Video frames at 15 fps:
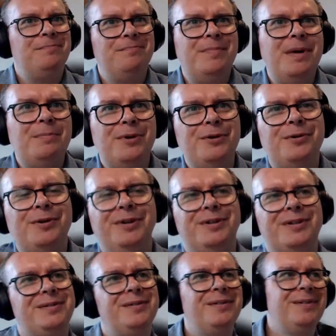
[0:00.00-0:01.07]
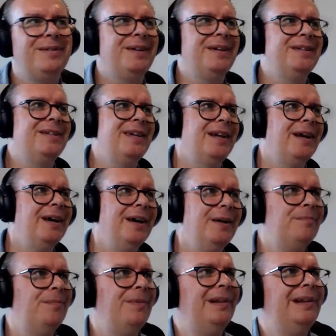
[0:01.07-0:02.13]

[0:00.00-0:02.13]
Maybe you could consider